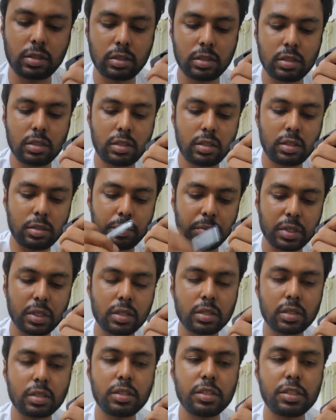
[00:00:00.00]
It's a bit
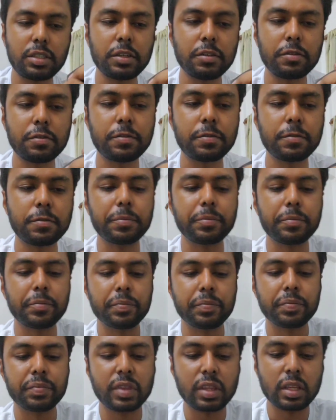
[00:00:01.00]
stiff.
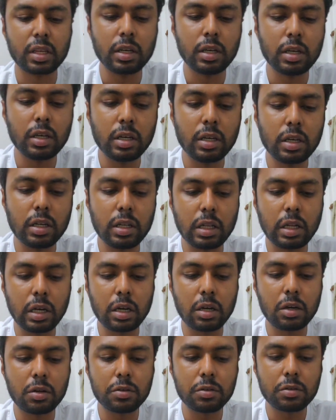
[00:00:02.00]

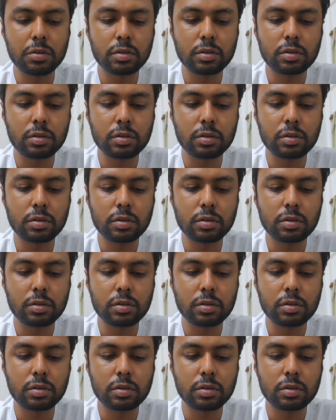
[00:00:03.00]
Now